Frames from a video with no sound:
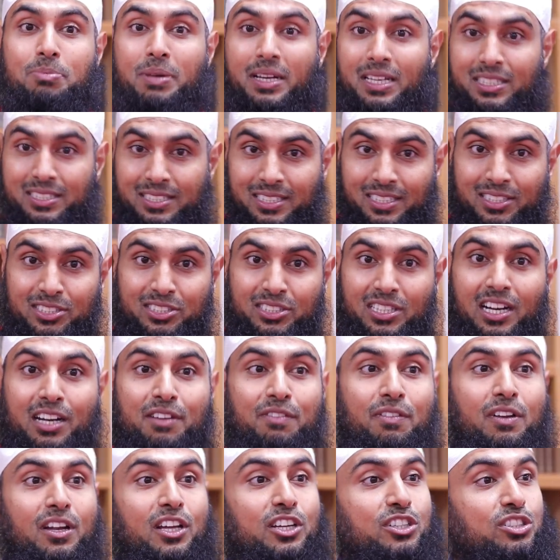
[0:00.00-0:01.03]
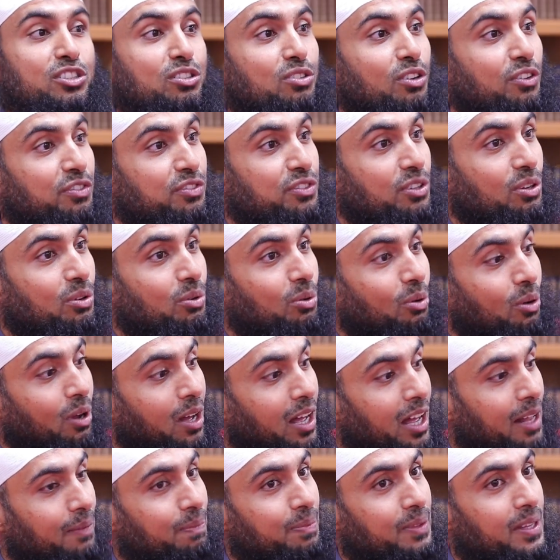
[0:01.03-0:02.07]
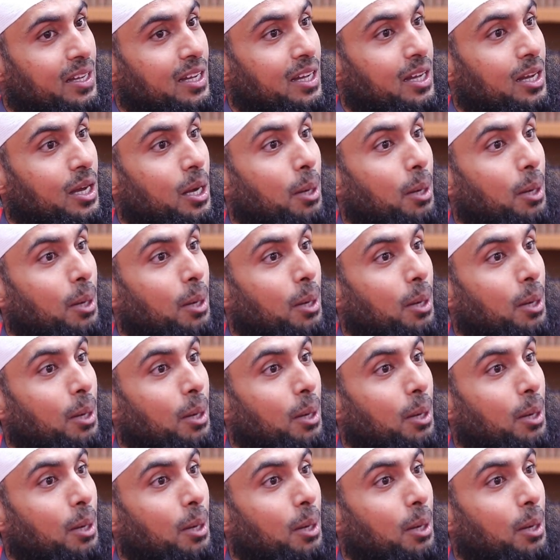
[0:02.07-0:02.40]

mercies the revelation of the Qur'an